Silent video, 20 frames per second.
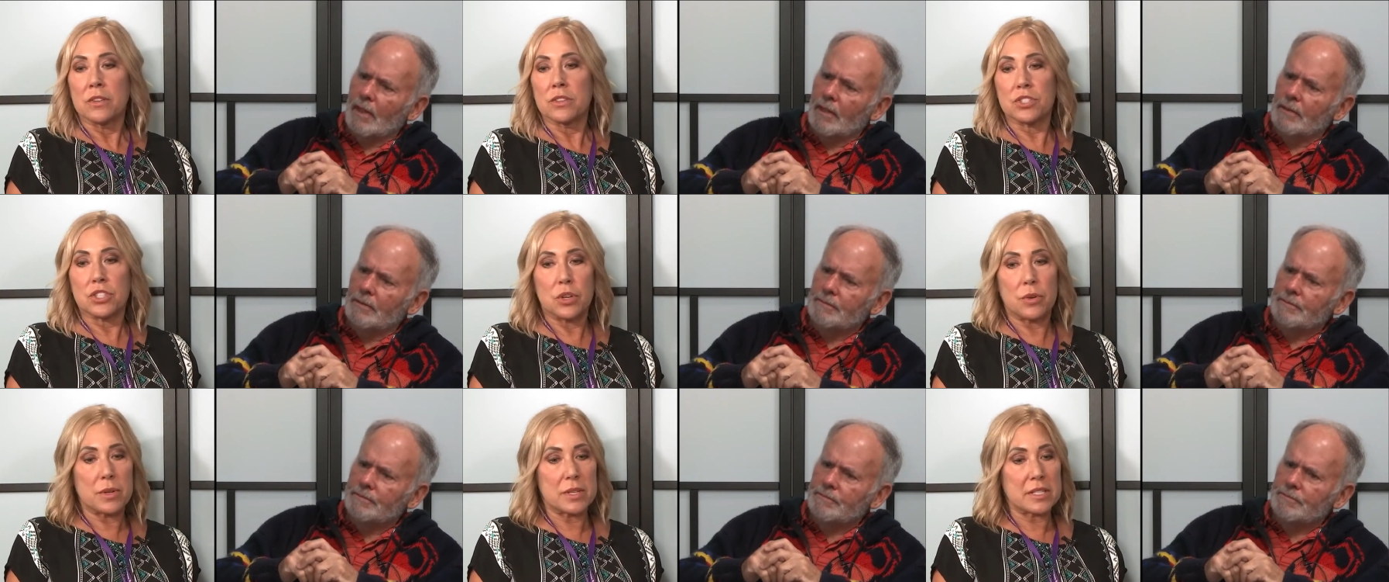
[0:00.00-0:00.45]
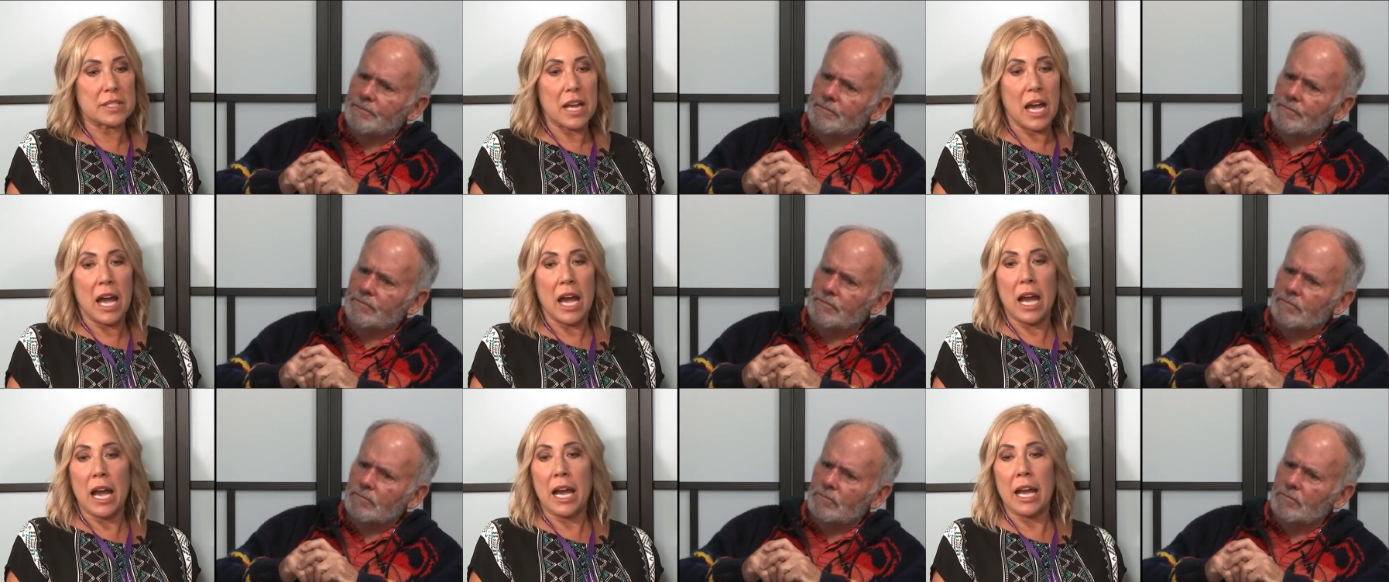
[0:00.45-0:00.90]

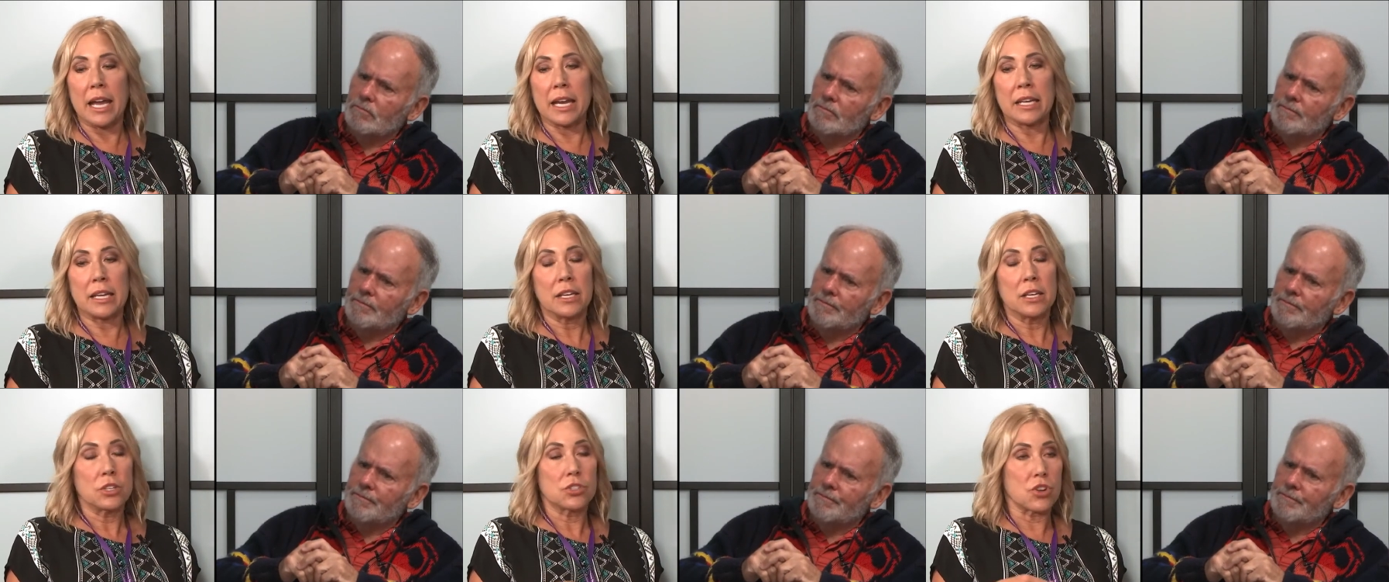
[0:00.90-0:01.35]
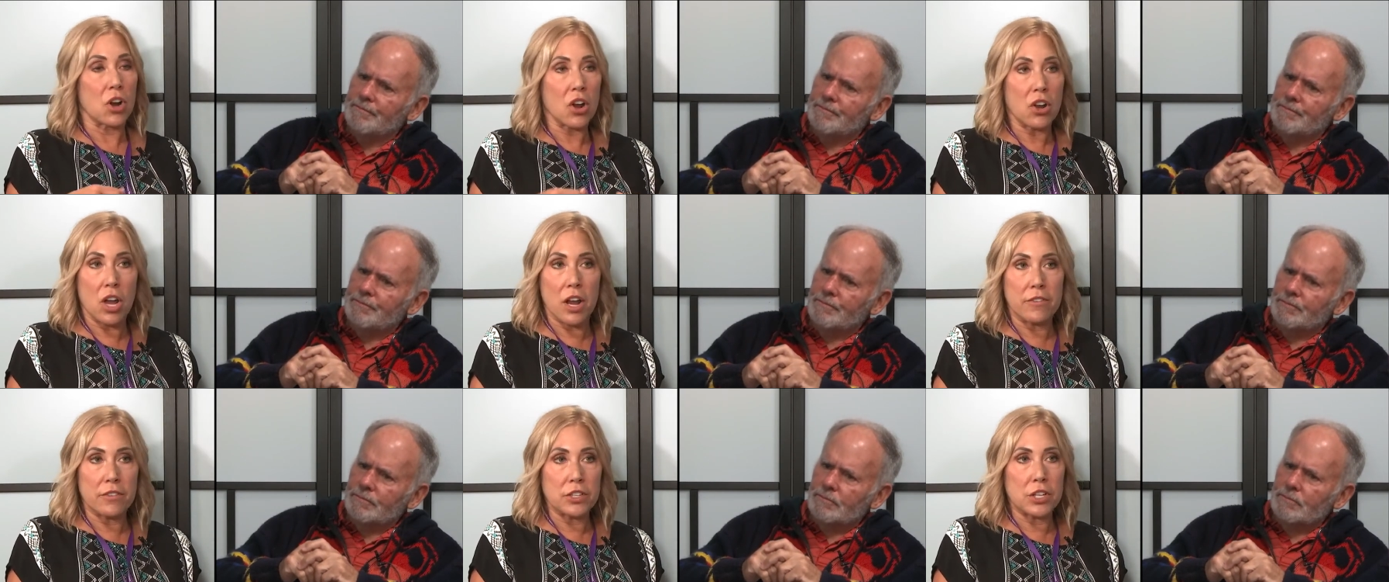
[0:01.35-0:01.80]
Speaker 1: suicide,
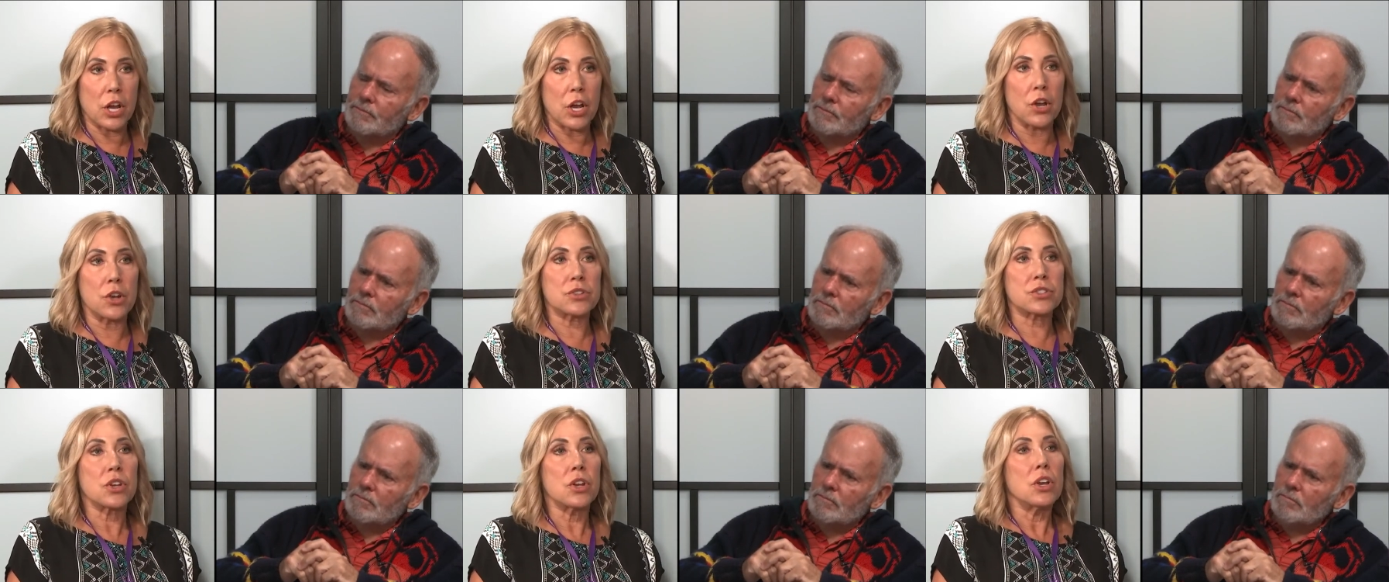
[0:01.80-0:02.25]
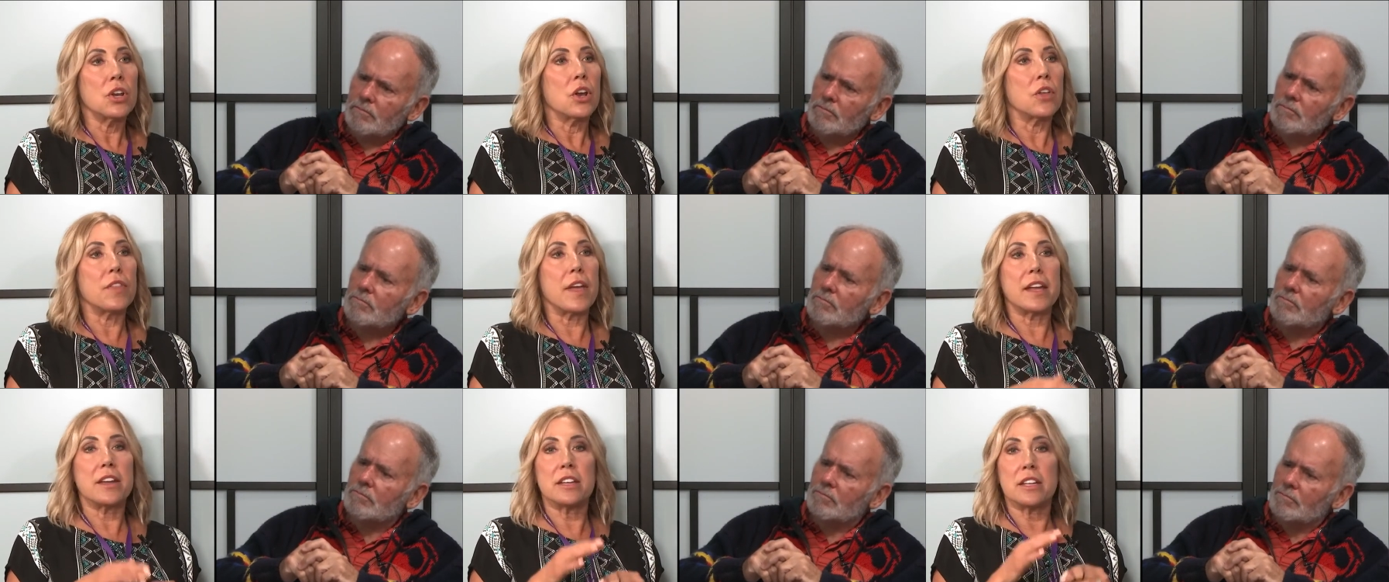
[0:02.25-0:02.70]
drug overdose.
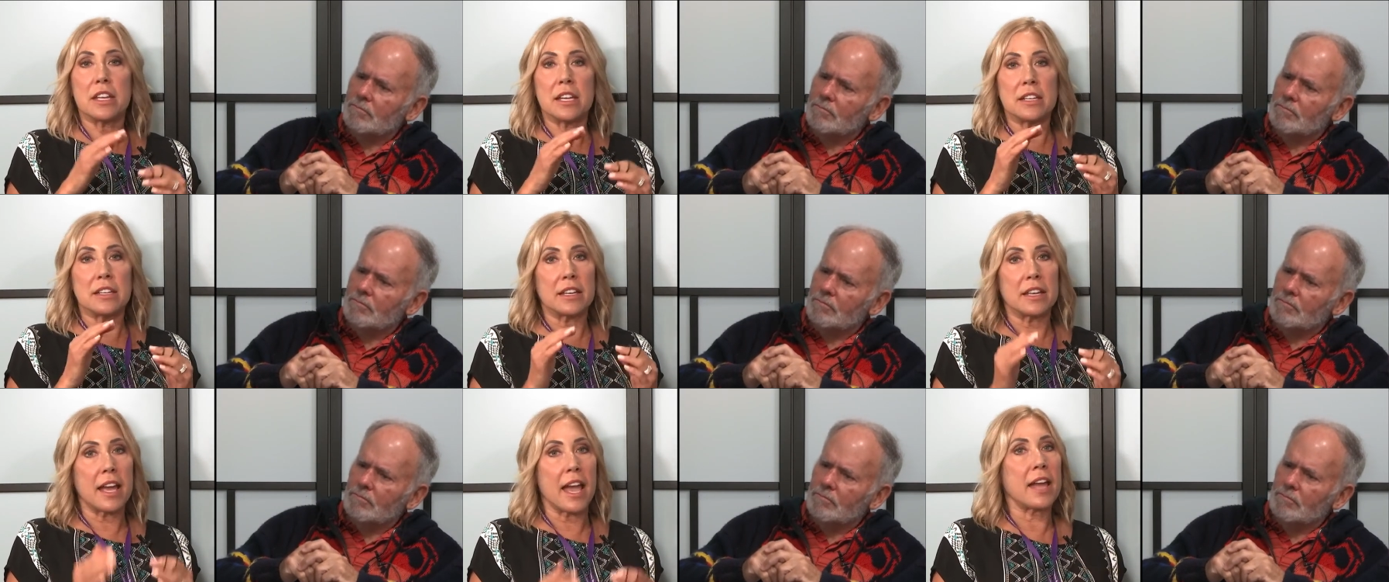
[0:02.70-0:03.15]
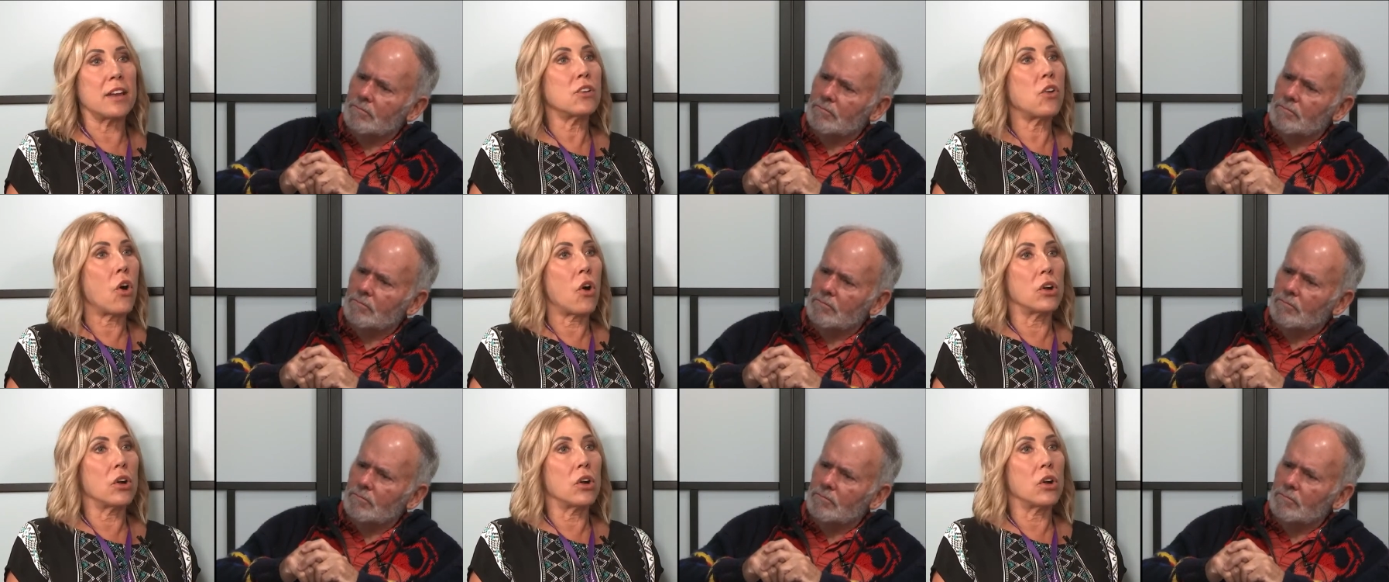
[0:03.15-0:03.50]
They need, again,